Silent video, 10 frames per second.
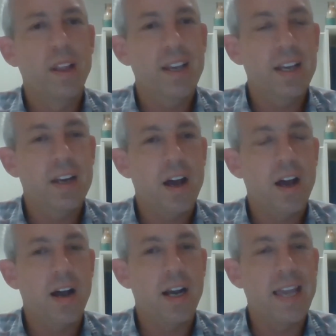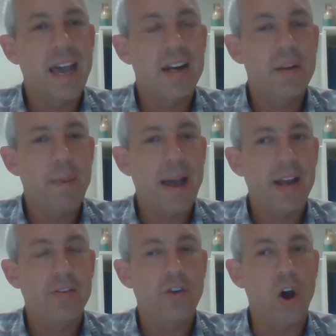really, again,
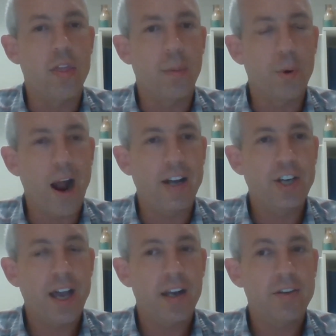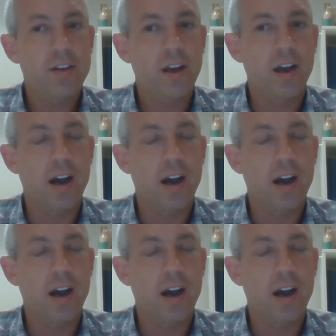depends on the project.